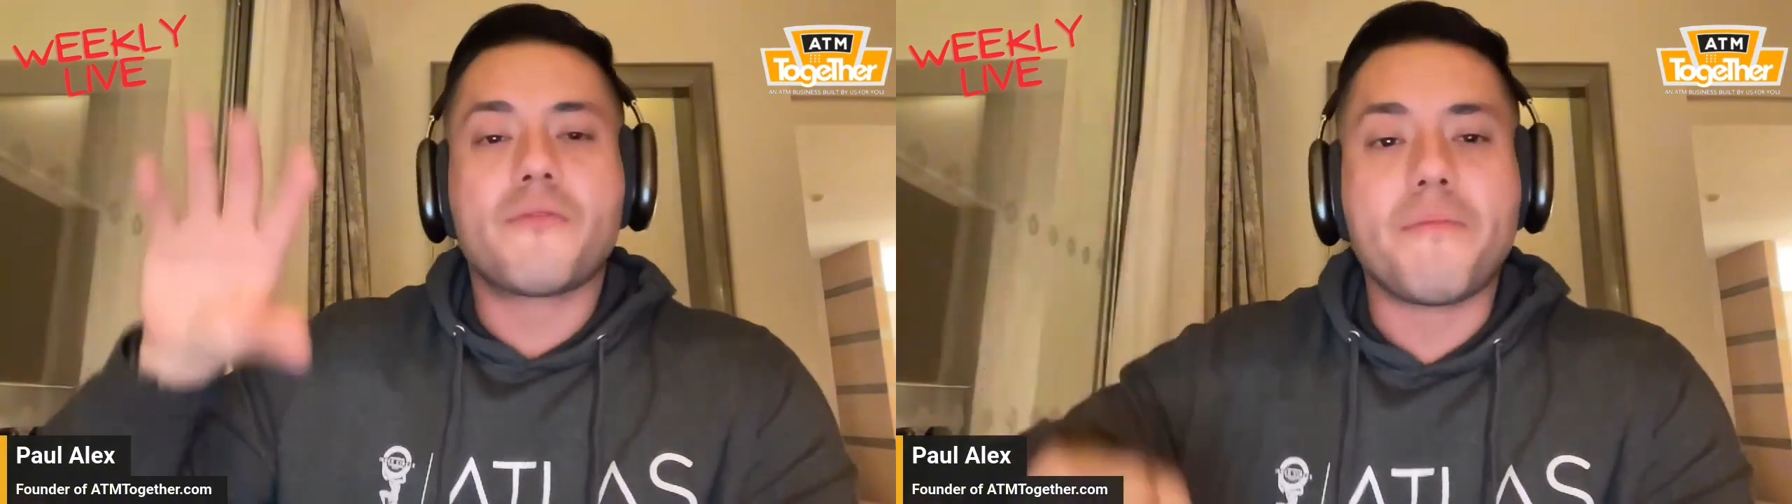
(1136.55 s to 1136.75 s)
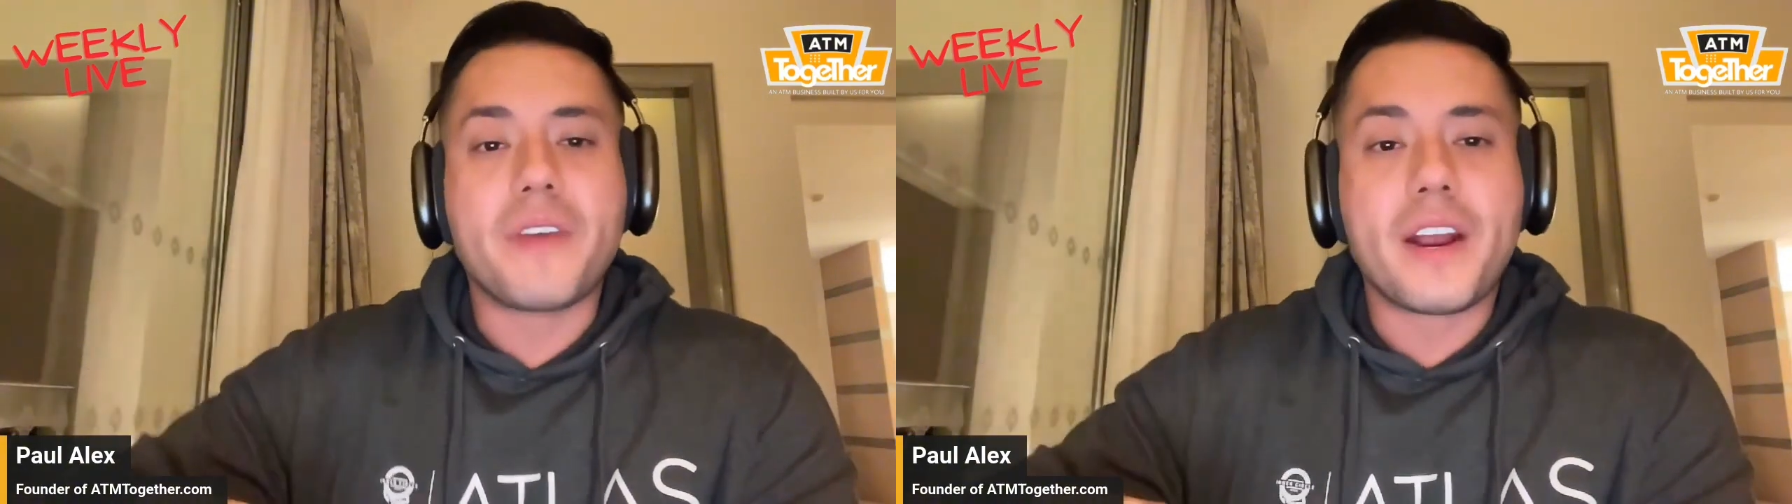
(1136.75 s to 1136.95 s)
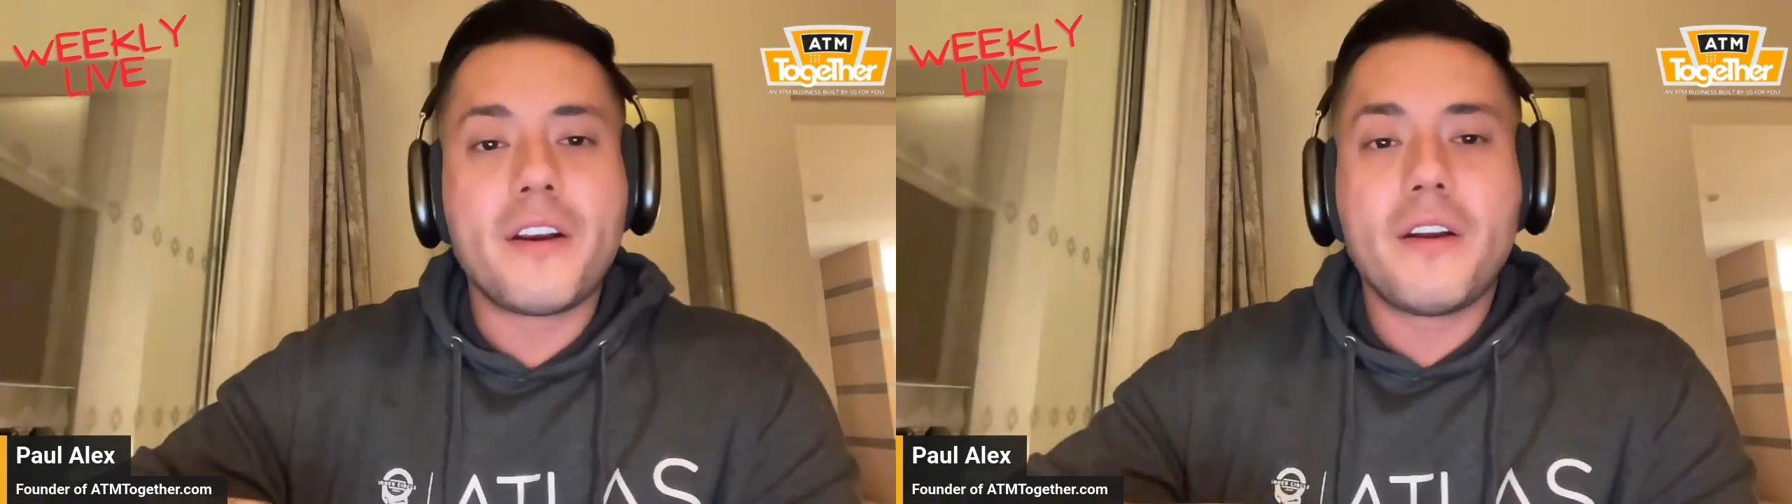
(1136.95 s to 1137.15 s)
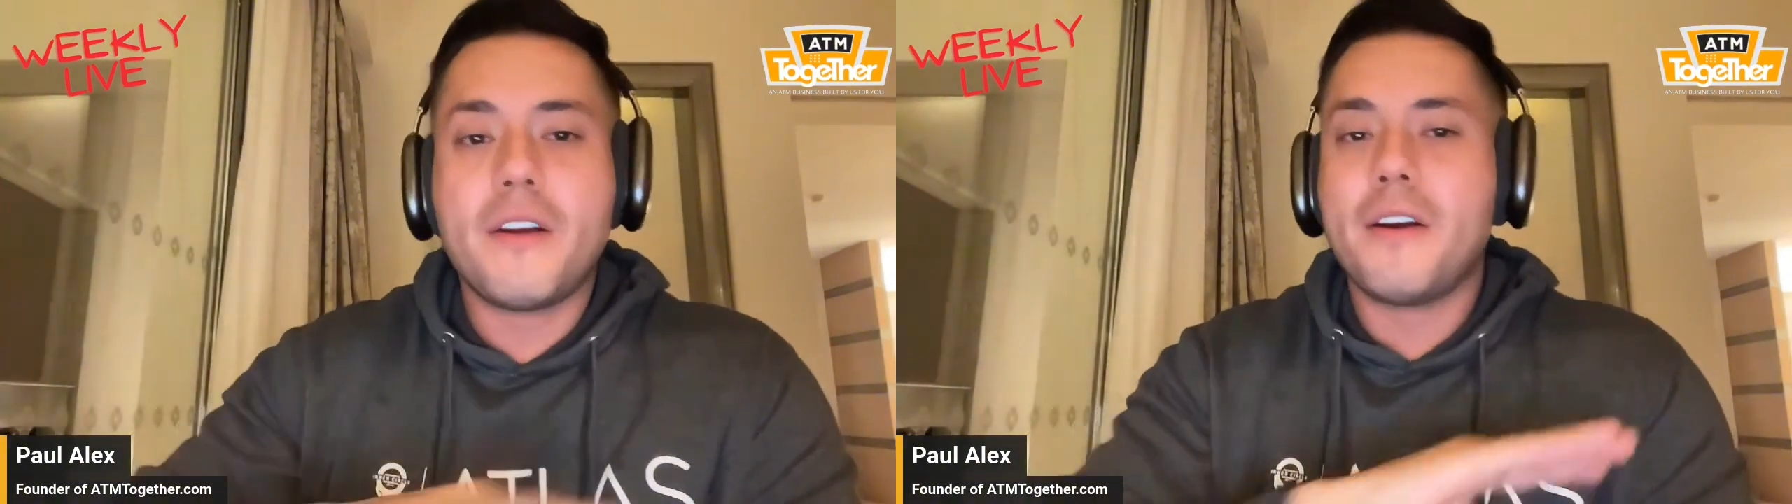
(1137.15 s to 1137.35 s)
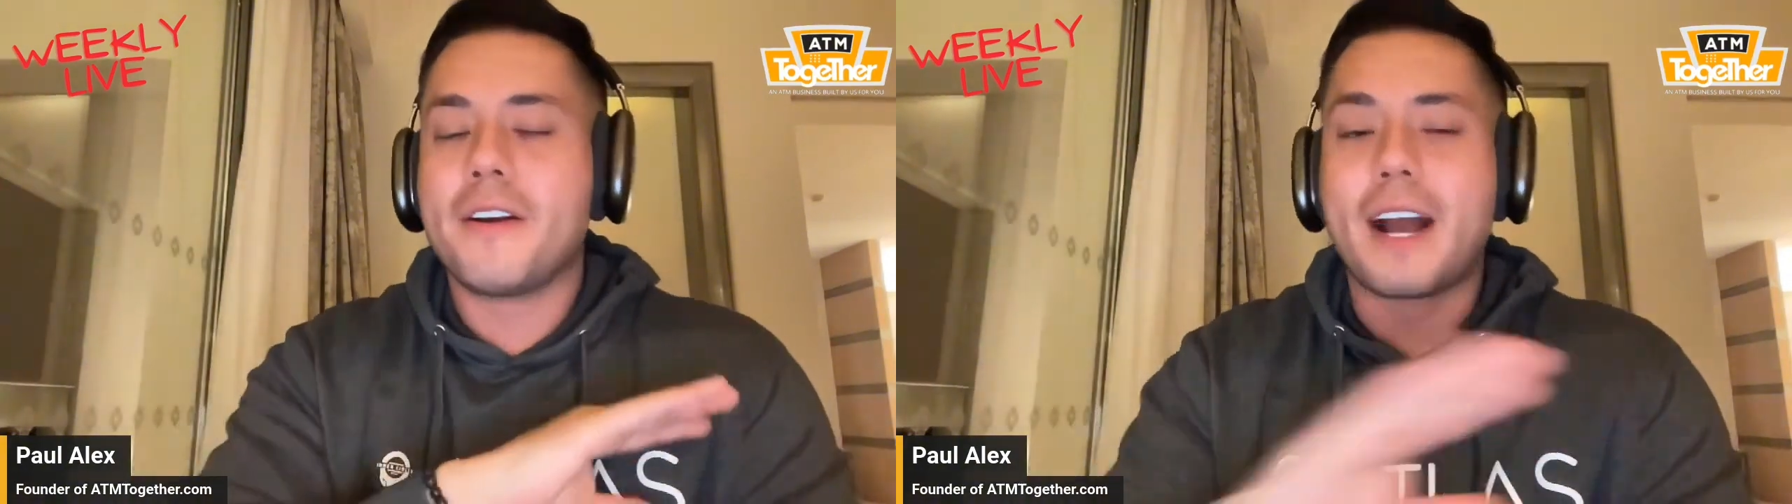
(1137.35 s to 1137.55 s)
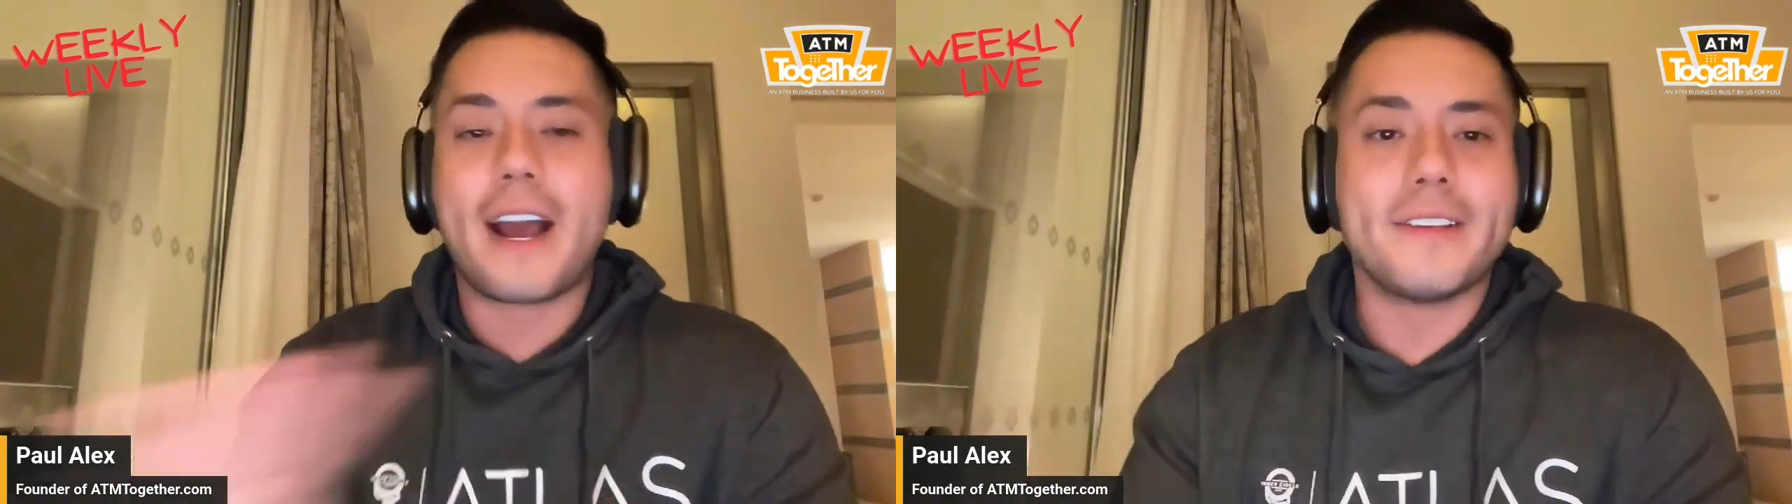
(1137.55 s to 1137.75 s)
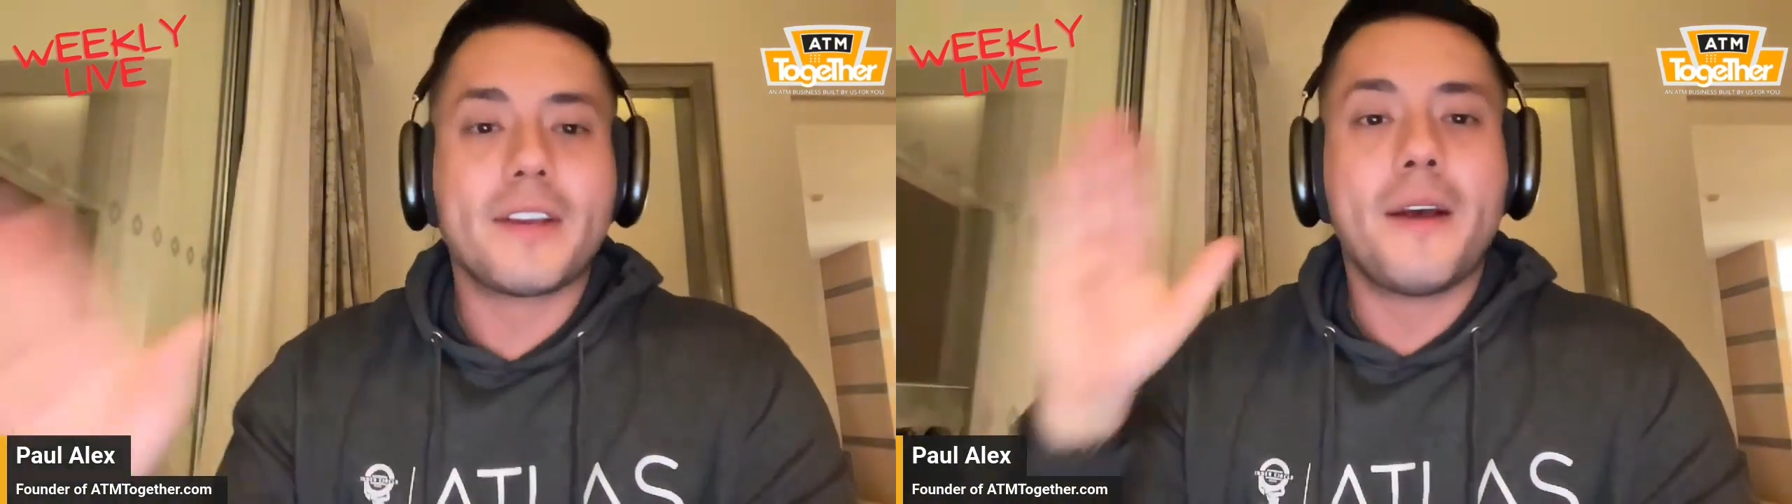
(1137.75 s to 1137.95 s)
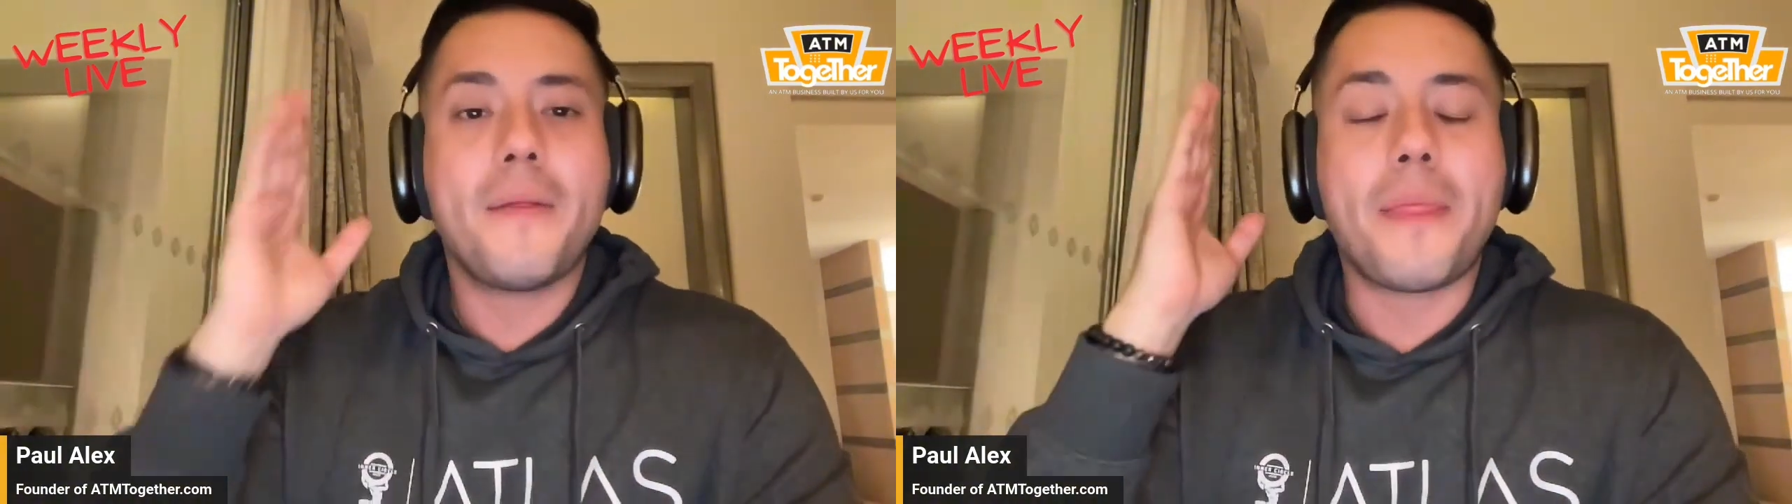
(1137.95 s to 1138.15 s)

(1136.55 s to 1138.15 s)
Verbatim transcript: From there, guys,